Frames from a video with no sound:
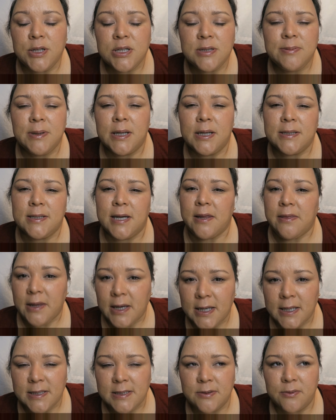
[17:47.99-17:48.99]
just because I
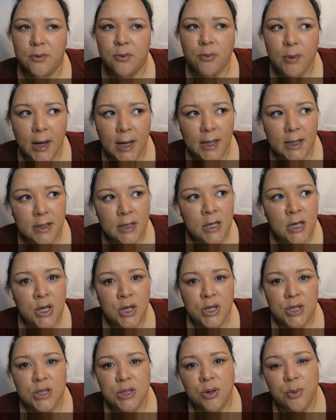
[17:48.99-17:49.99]
think it's great
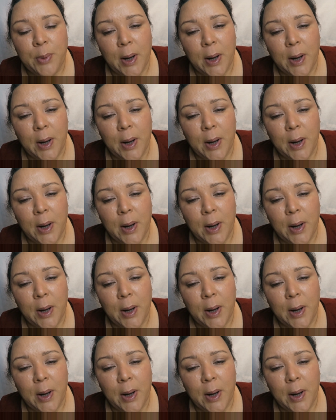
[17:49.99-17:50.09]
to